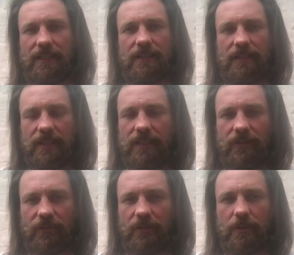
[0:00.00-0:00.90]

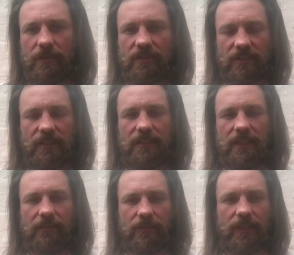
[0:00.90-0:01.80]
thing so you can see
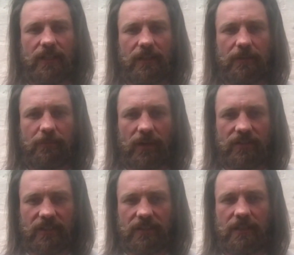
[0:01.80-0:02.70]
every key that I'm
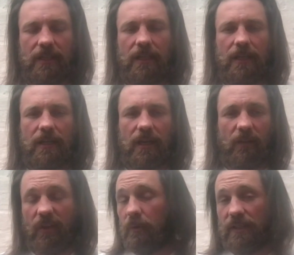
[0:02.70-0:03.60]
pressing,
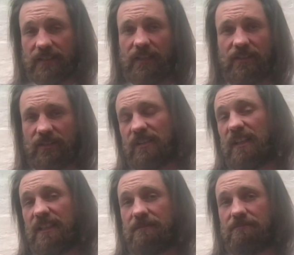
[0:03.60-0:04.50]
although I tend to
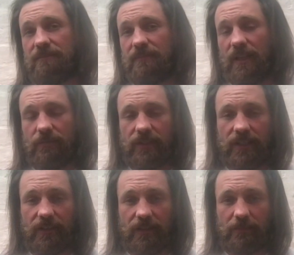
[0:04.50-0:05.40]
say every
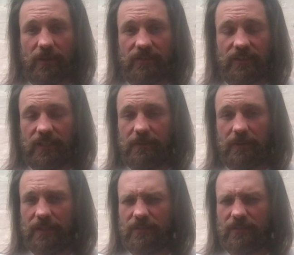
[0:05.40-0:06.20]
key that I'm pressing anyway.